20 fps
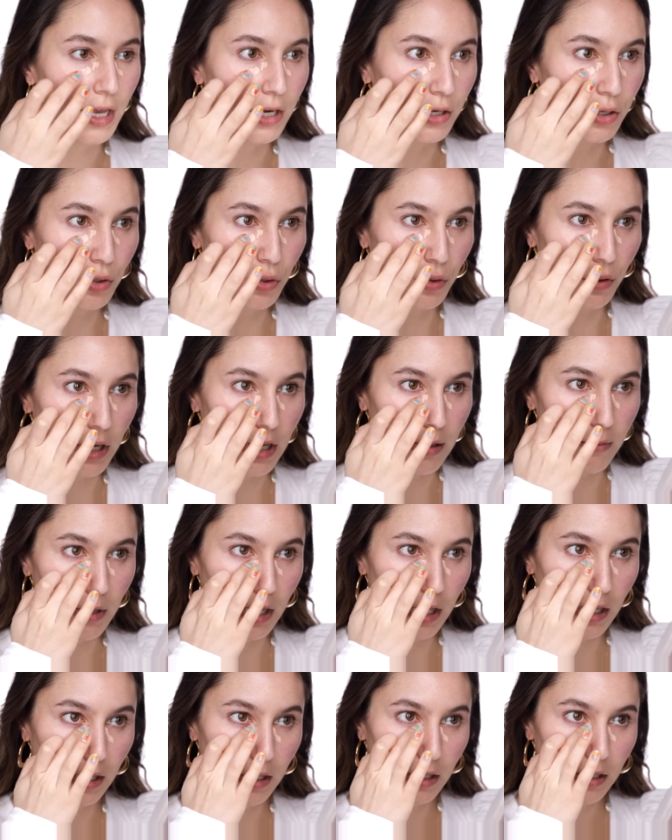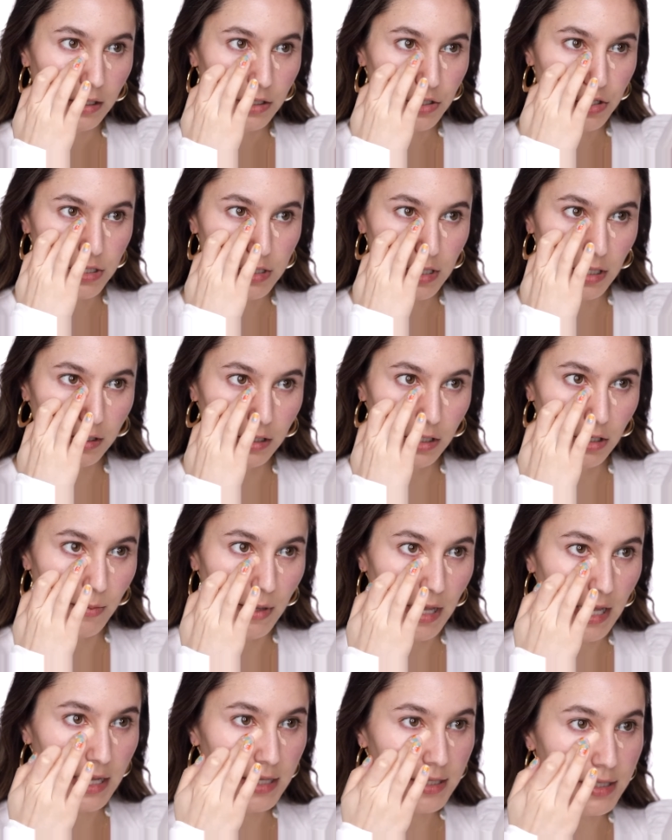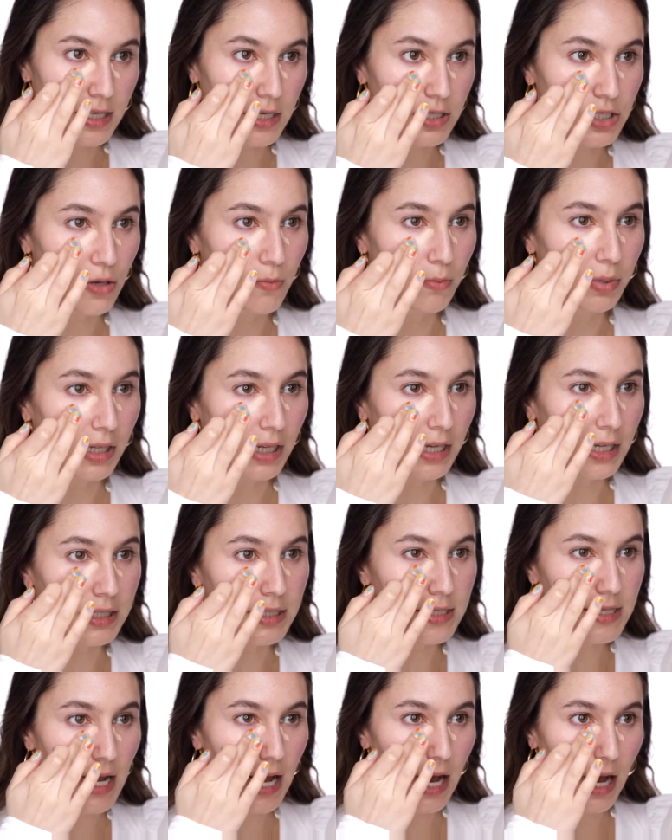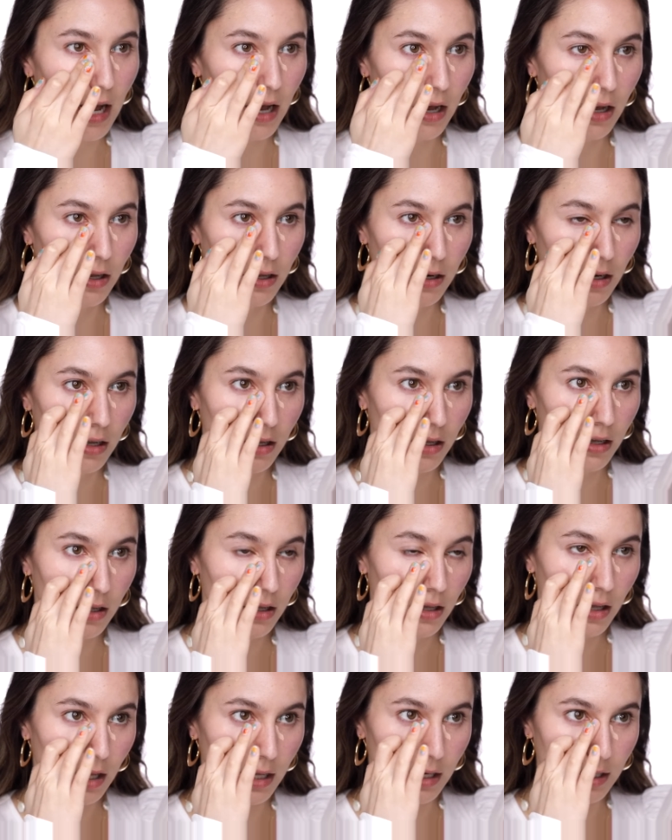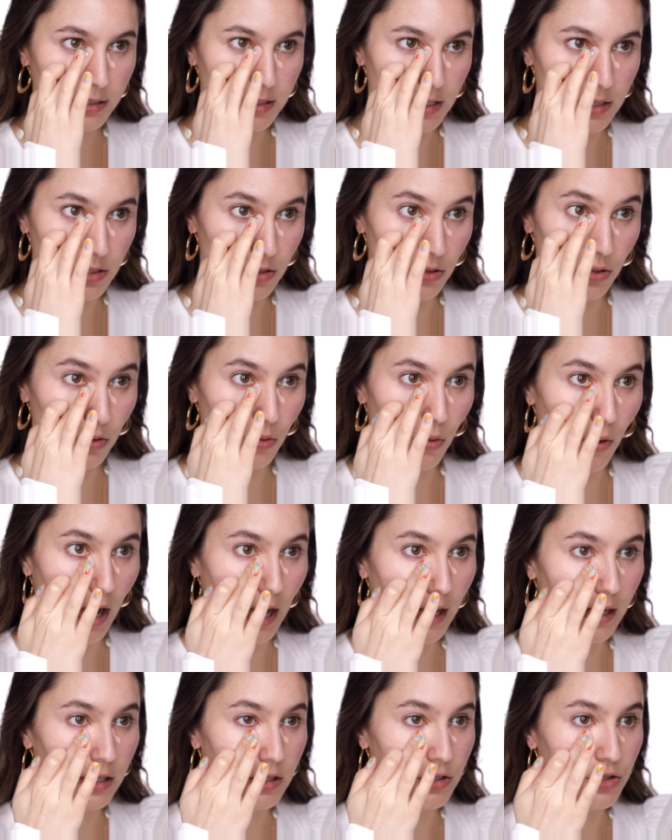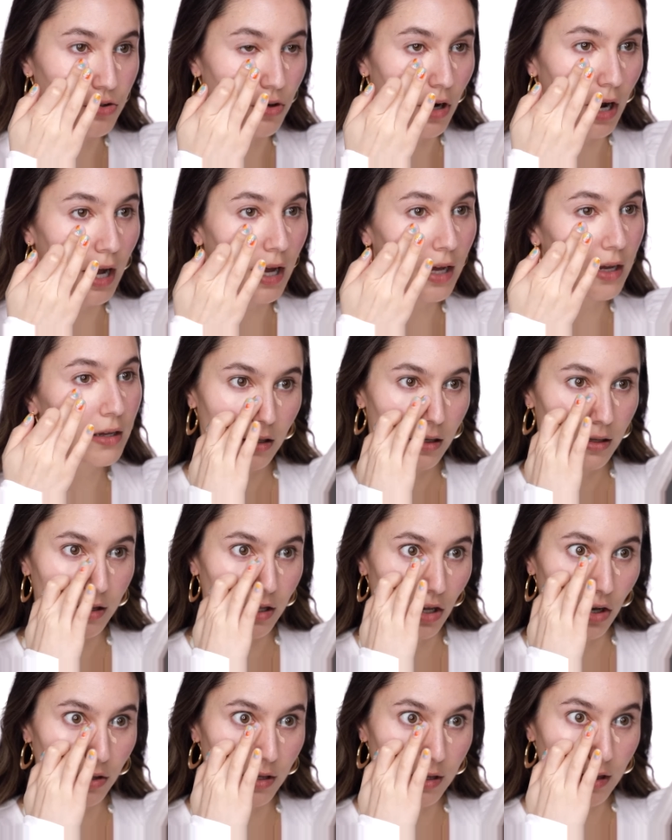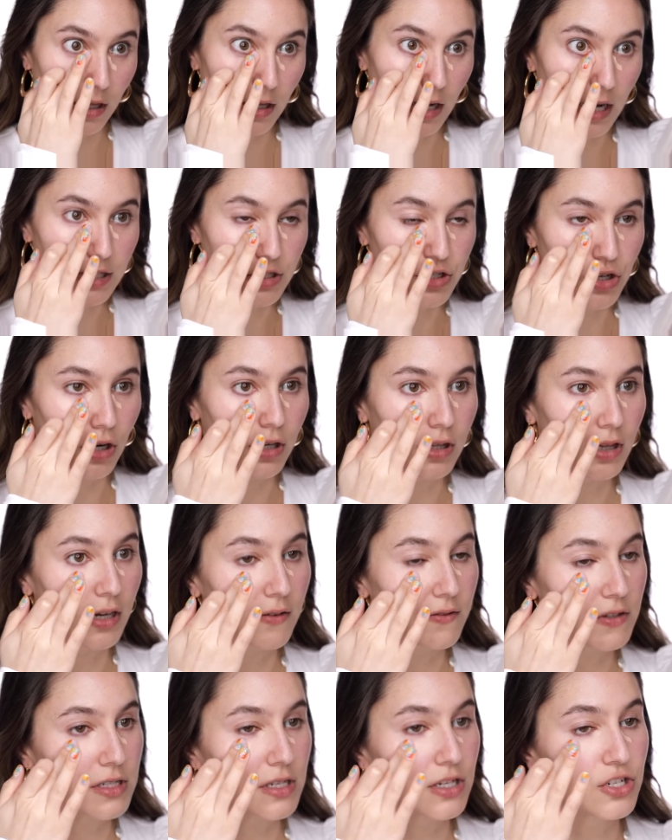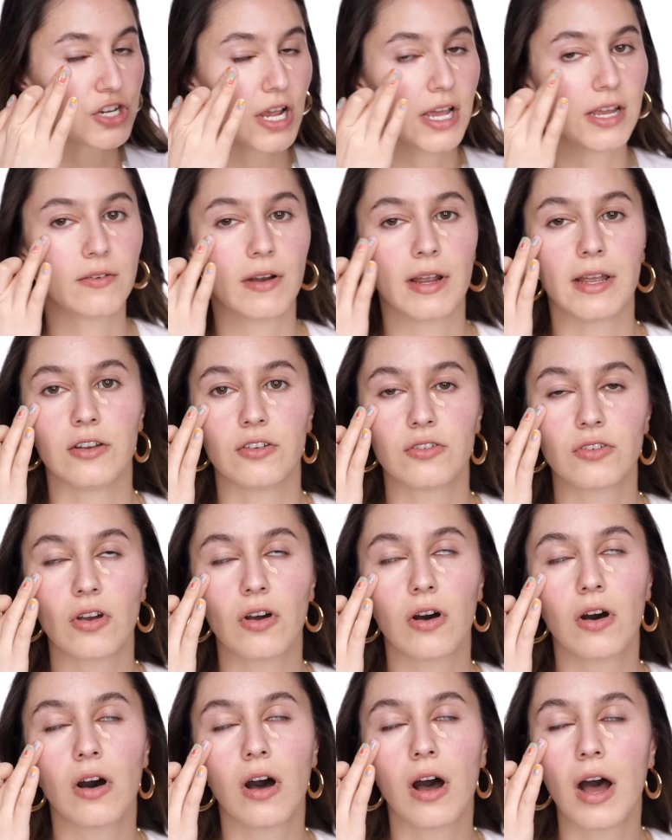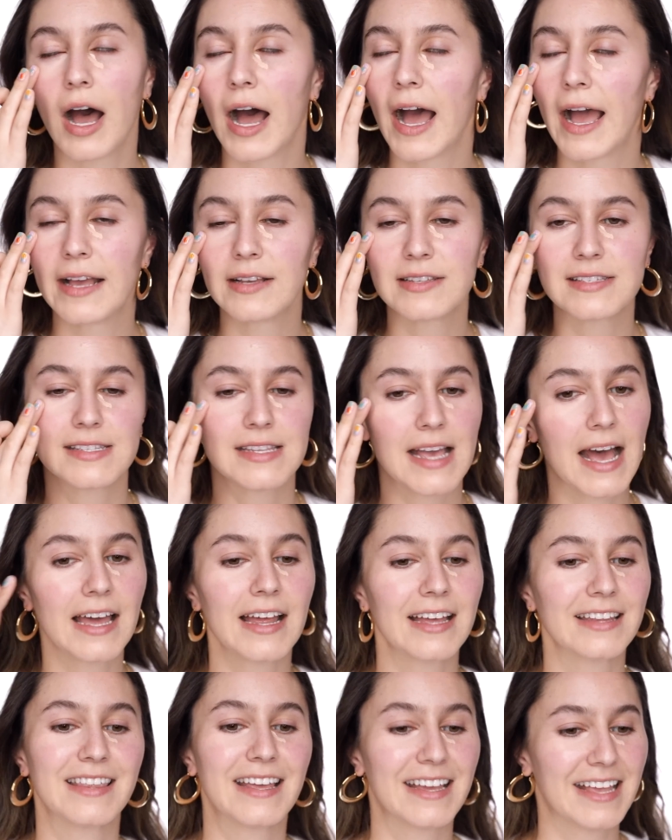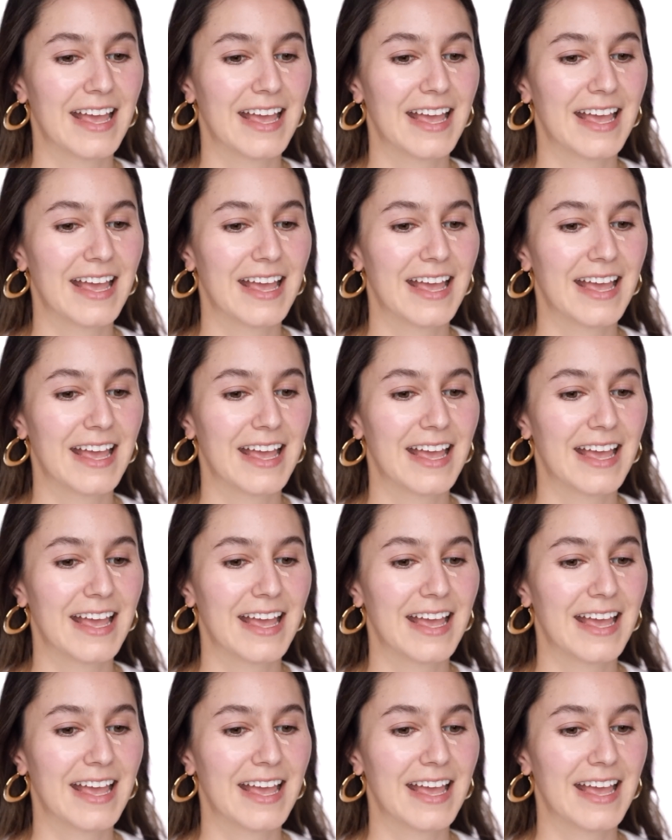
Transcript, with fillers: and creamy. It's just a little bit easier to blend out and it doesn't look quite as dry. The only thing I don't love is the shade range. I sat at the